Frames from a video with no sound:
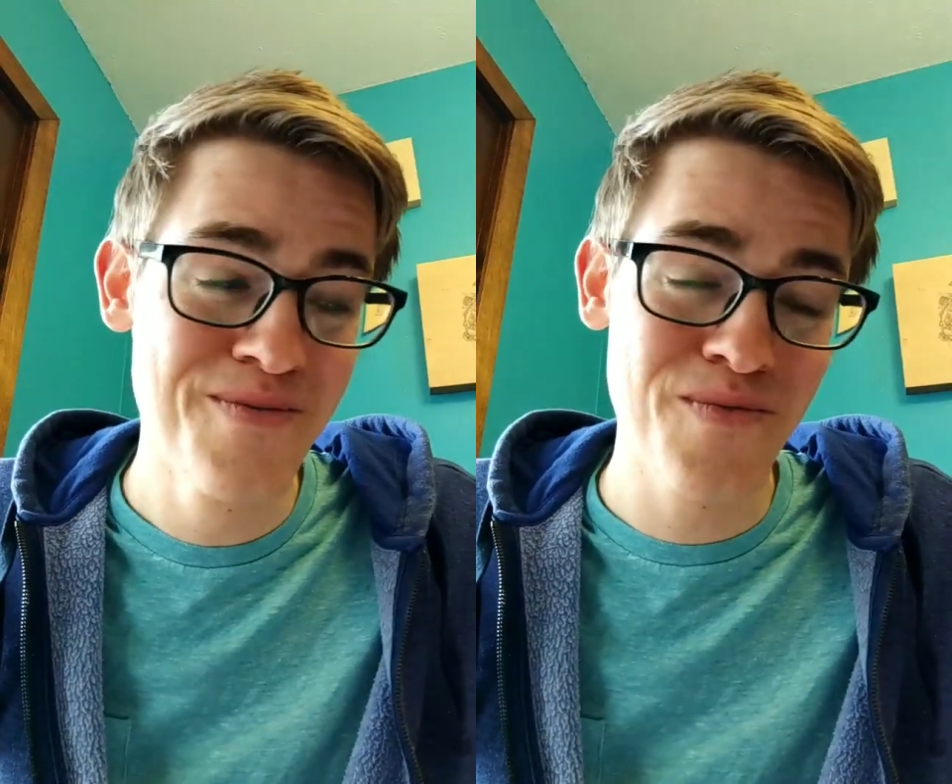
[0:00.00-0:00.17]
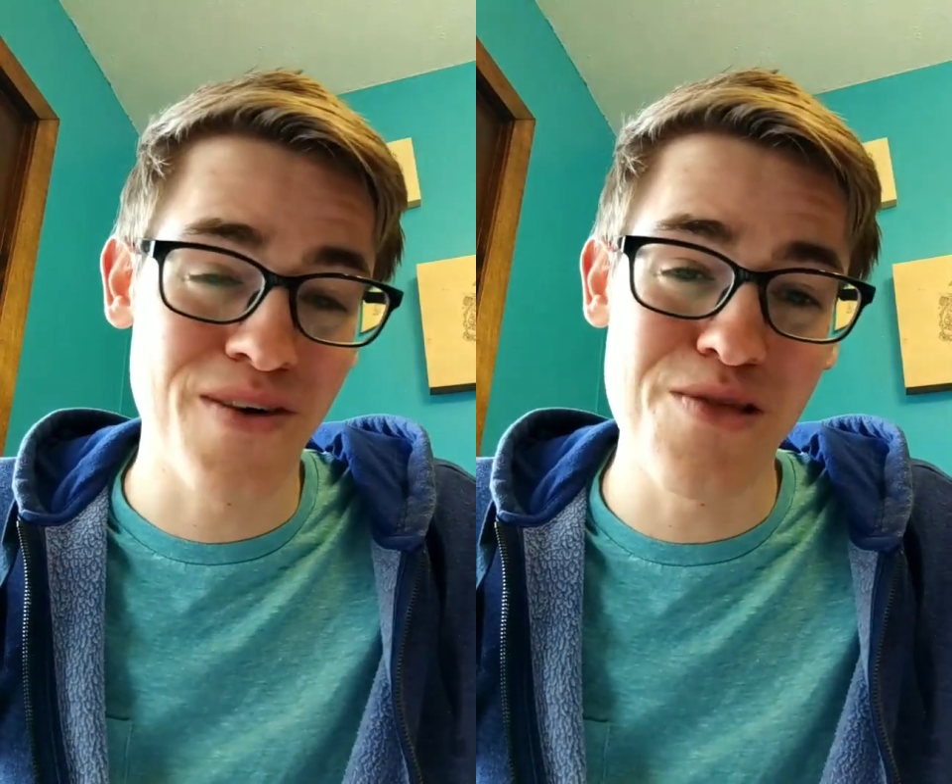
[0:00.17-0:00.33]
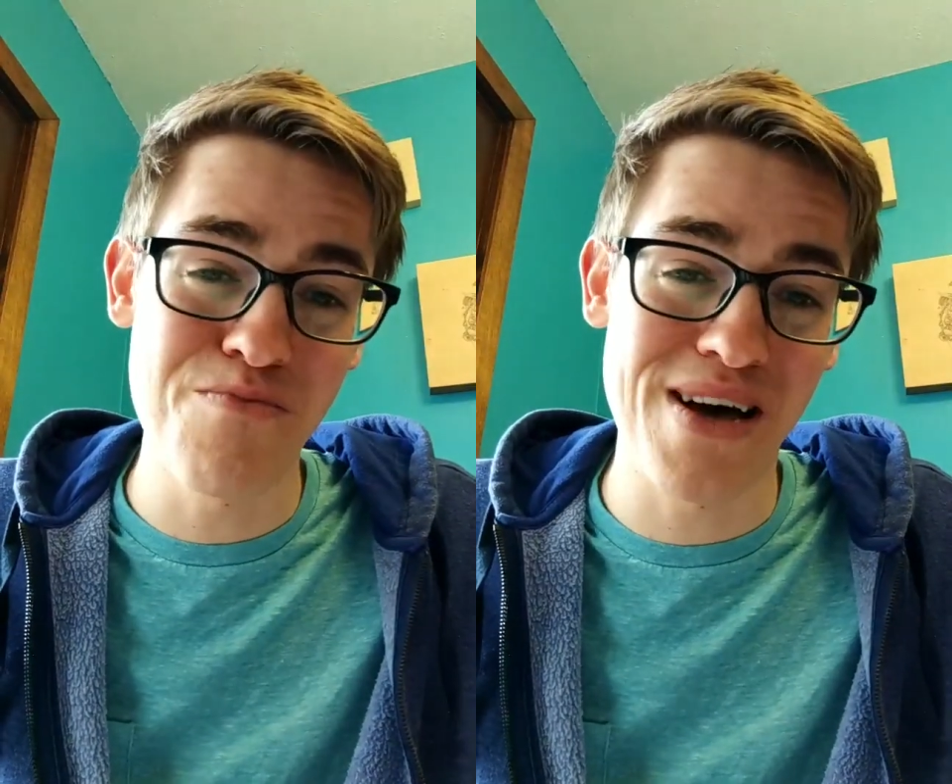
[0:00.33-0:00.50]

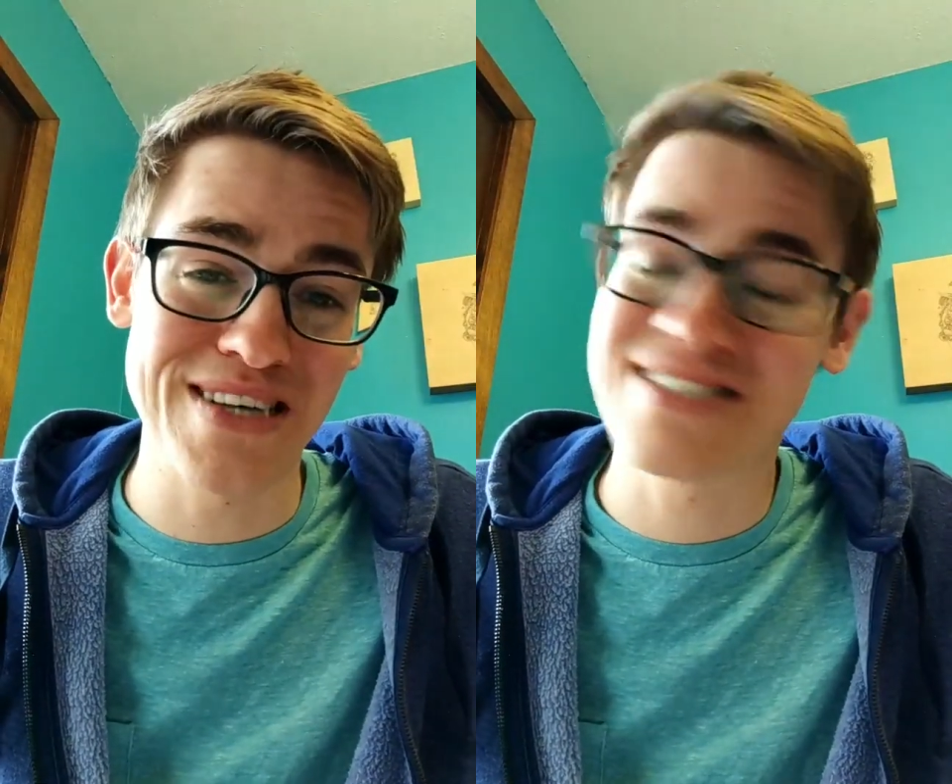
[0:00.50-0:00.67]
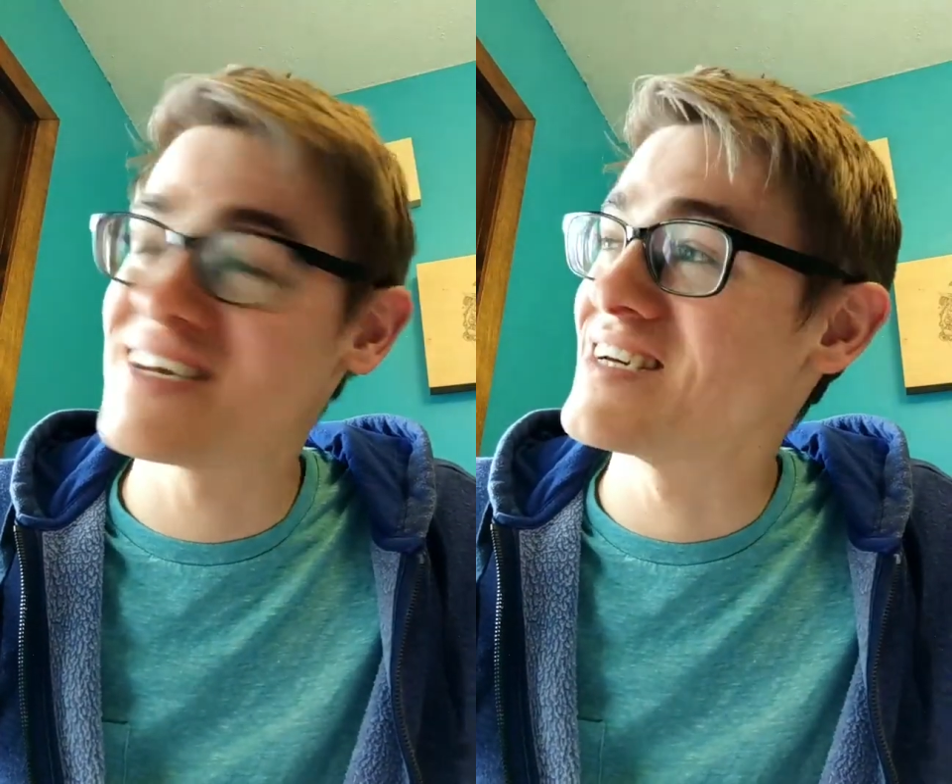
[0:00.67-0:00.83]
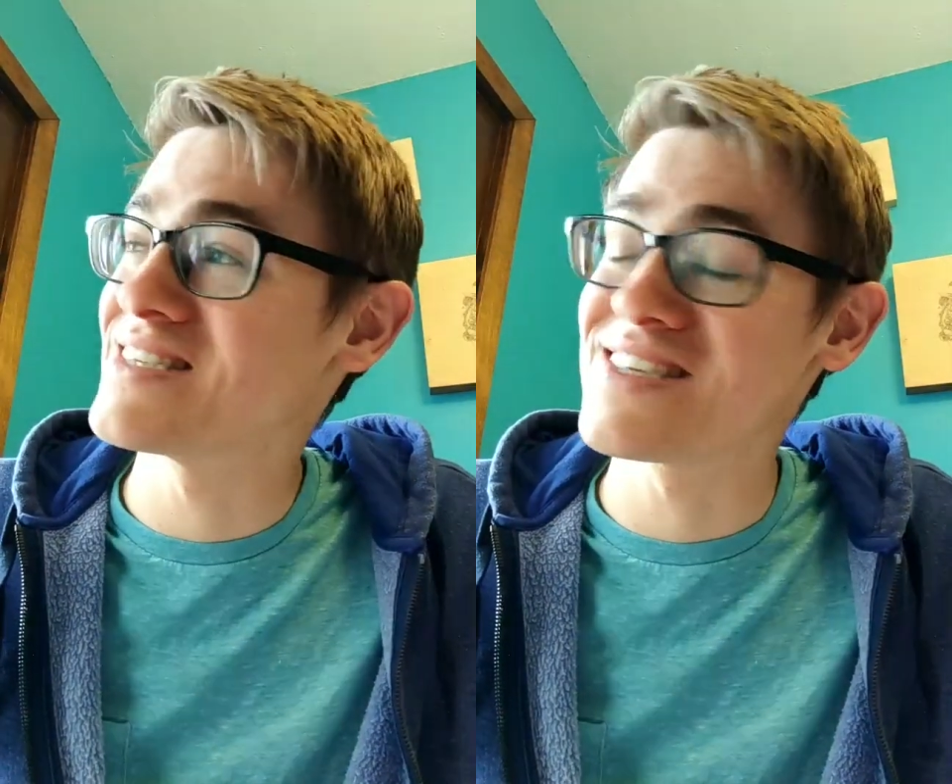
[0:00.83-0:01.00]
one of the best
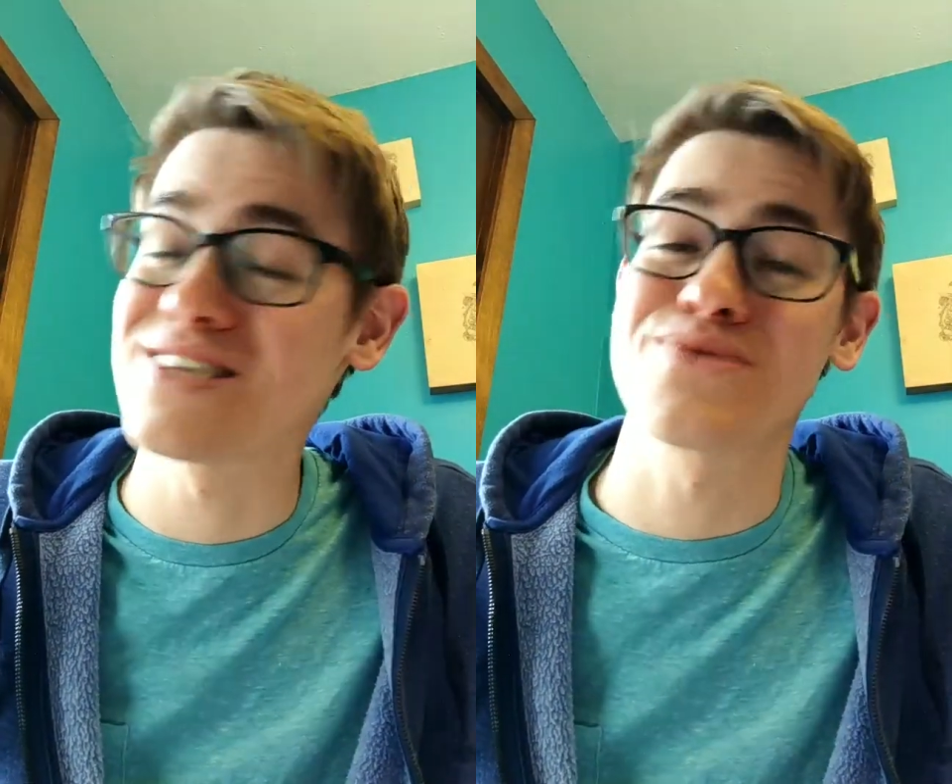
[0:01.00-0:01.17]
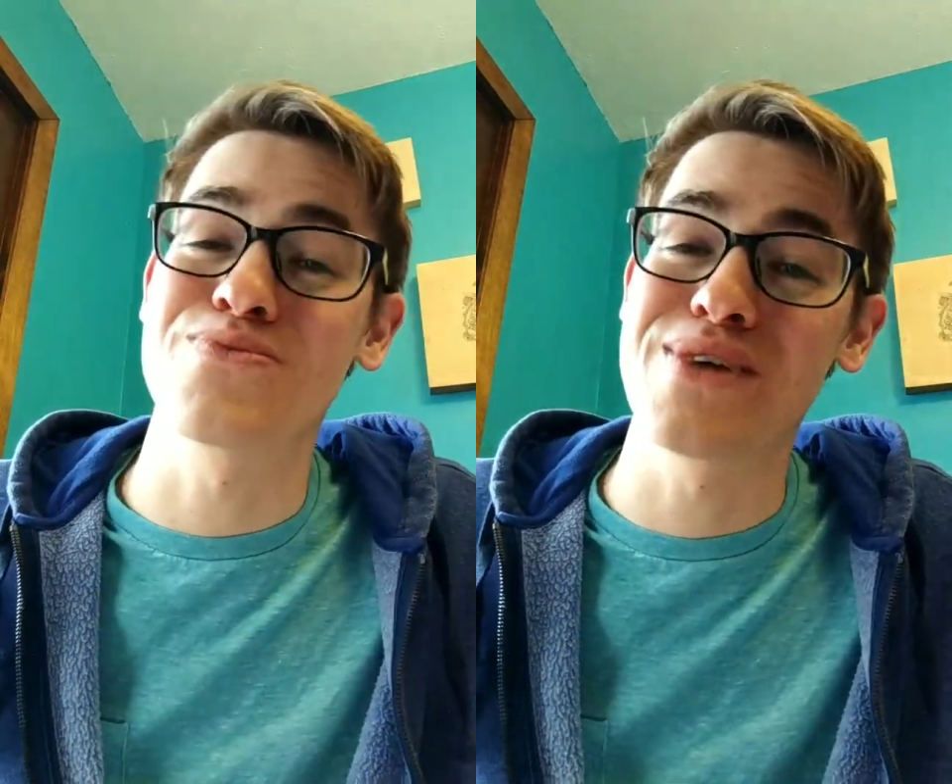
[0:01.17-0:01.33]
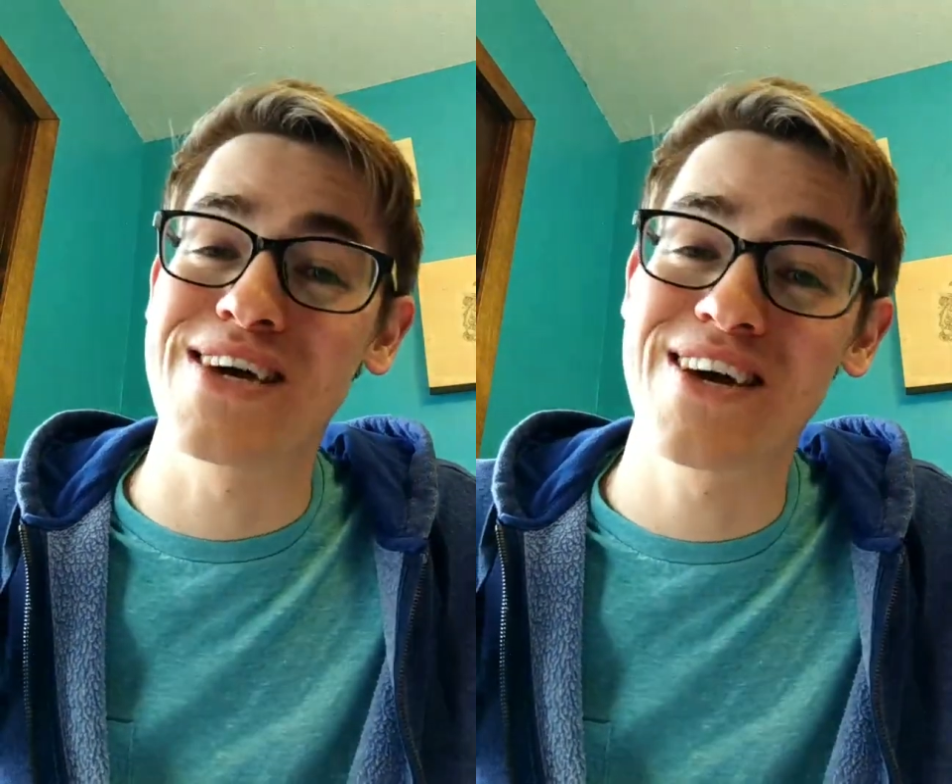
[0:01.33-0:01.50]
days of this
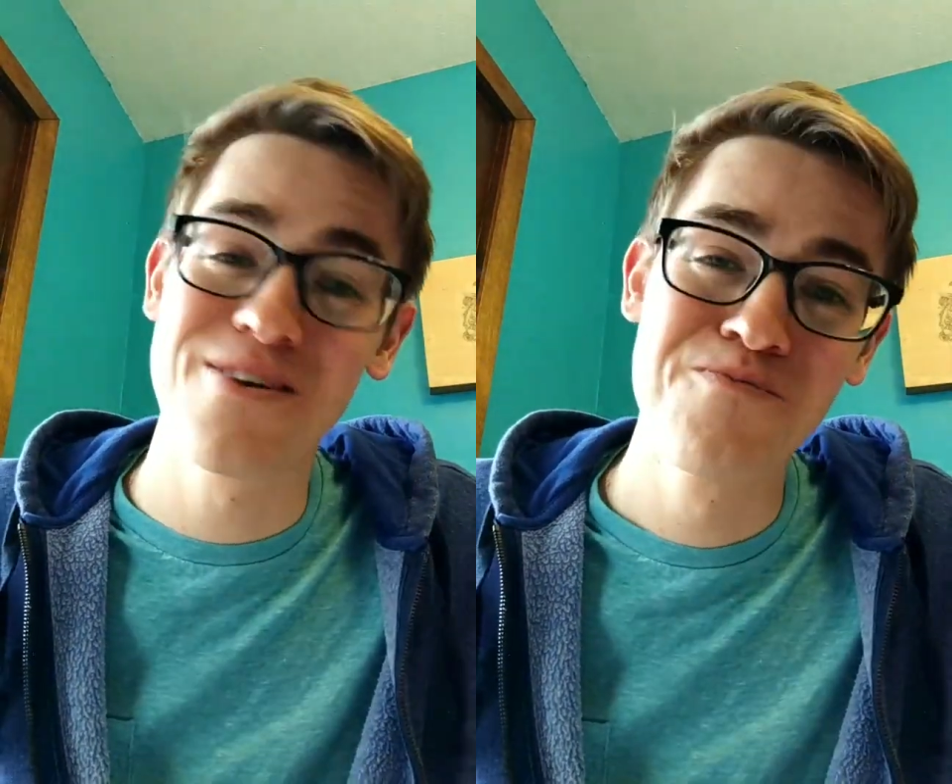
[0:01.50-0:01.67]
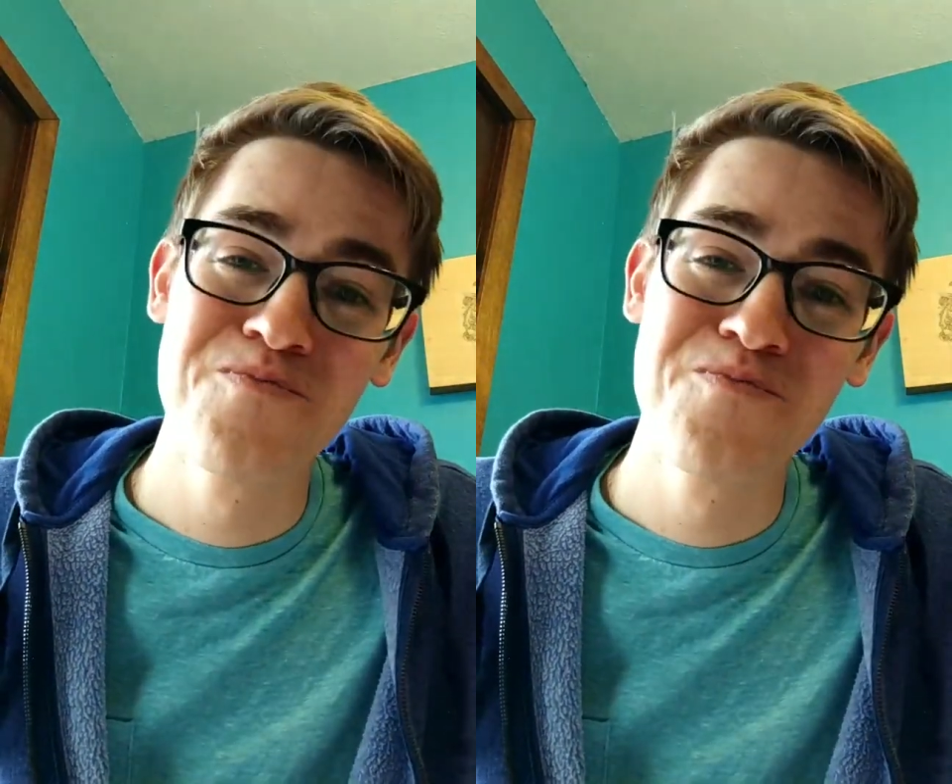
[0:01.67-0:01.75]
week.